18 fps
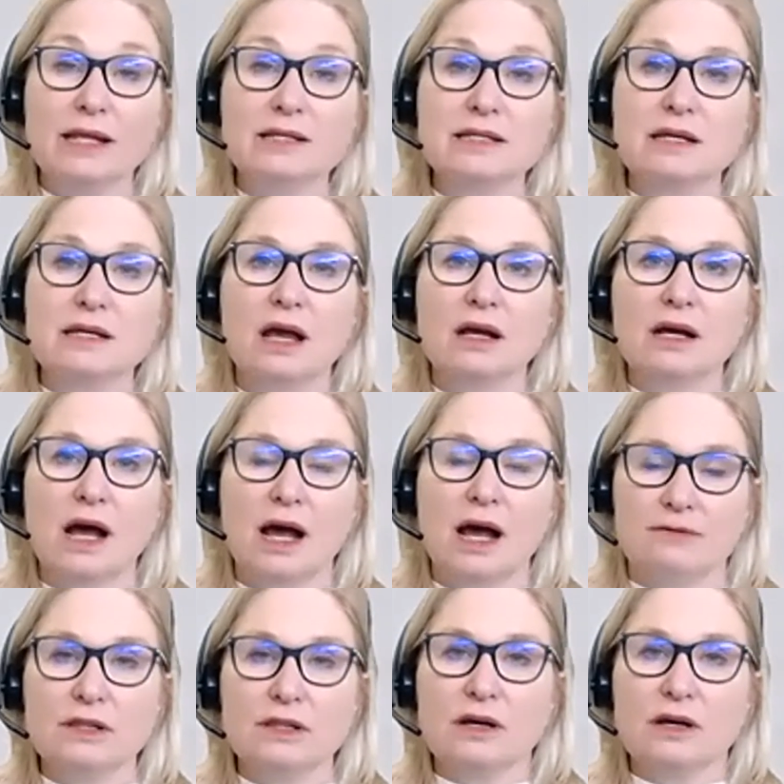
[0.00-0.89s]
cover the
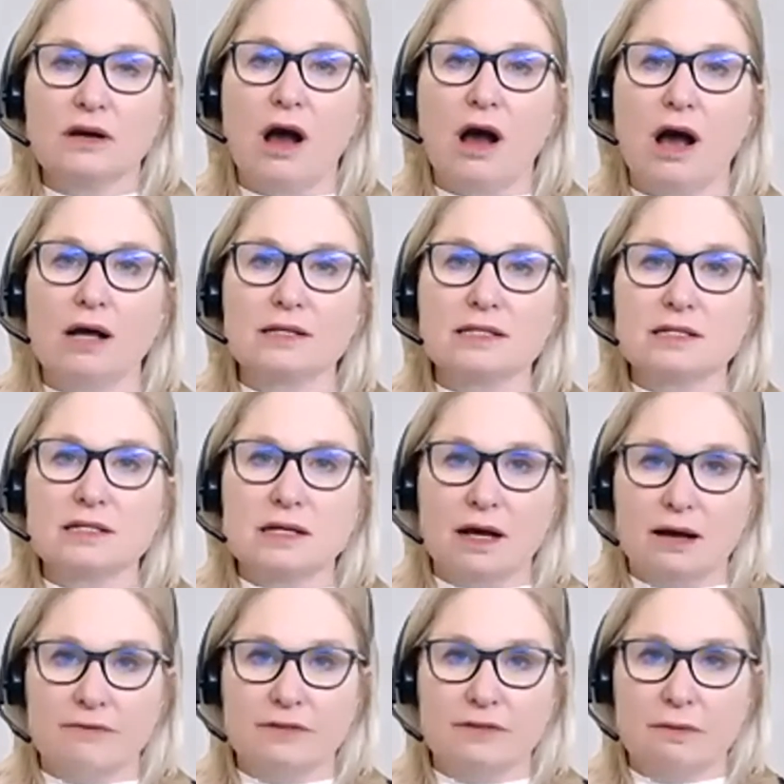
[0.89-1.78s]
cost of
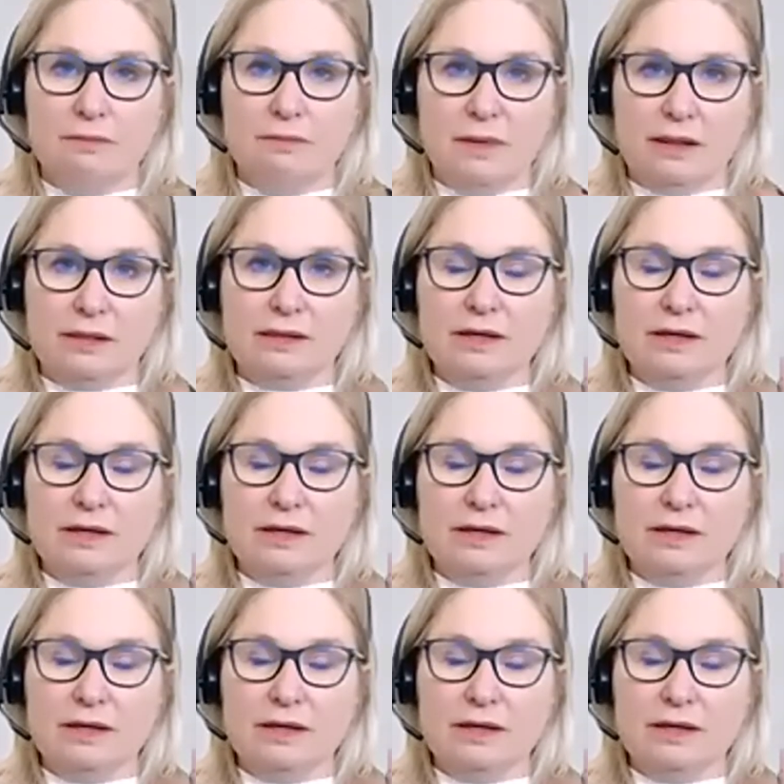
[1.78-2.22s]
the monthly